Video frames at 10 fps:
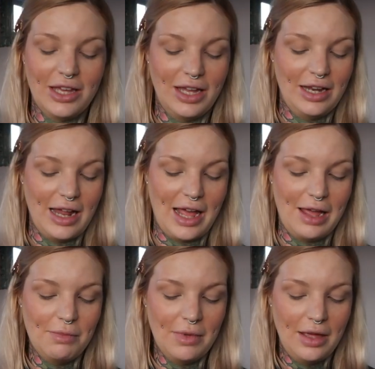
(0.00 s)
Good
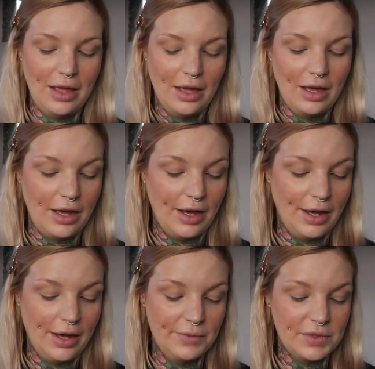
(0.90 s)
name. So
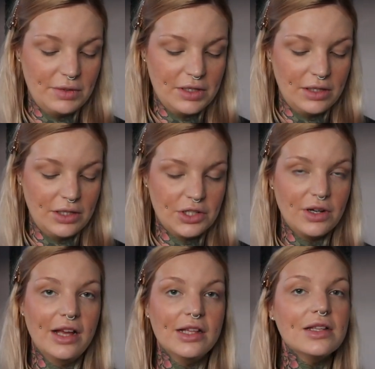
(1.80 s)
I'm just going to
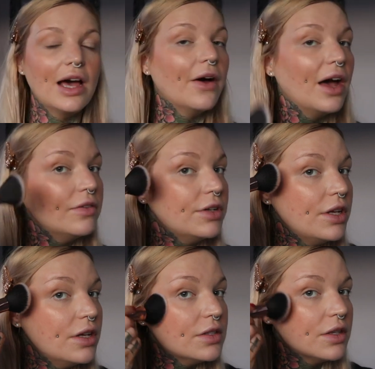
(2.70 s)
try this out. I haven't
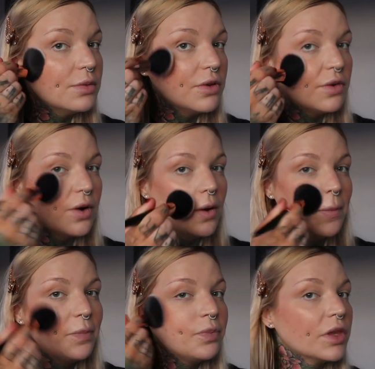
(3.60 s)
used this
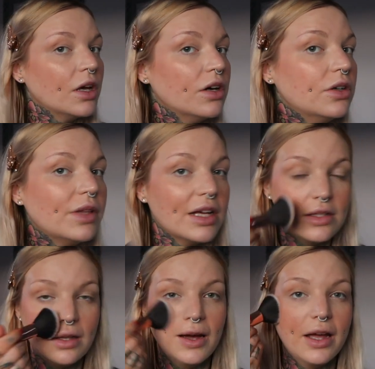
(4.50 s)
before. Oh,
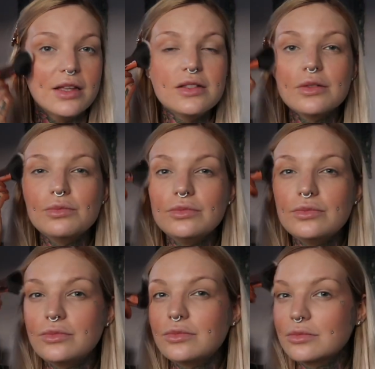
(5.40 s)
that's nice.
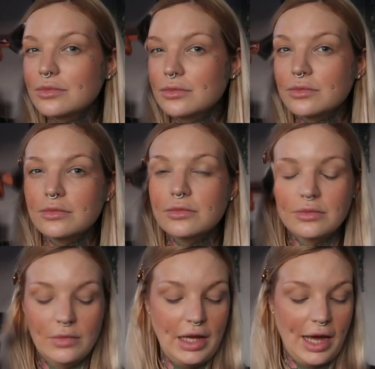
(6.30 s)

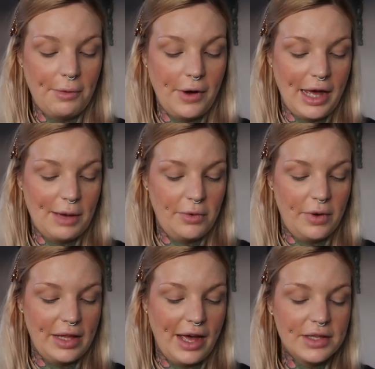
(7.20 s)
Yeah, I'm quite happy
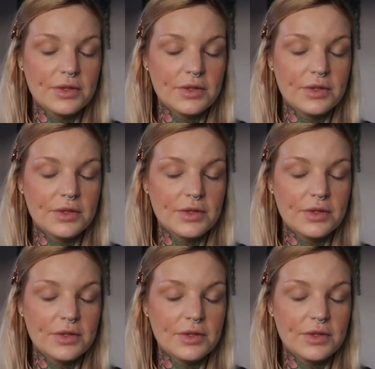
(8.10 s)
with that.